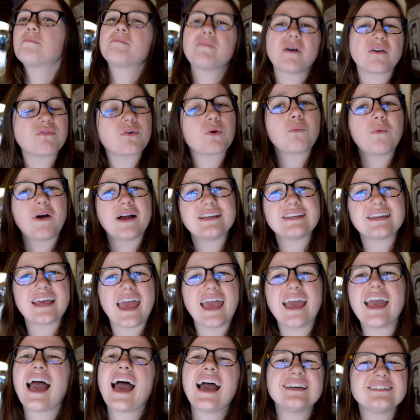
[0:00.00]
But for 1
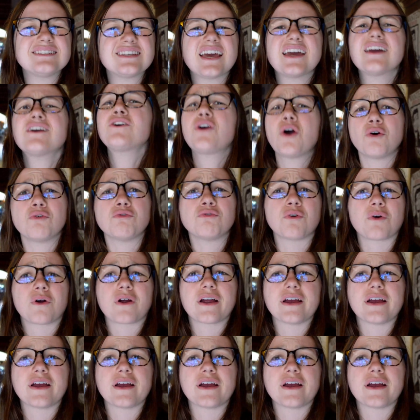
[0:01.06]
day, I say go for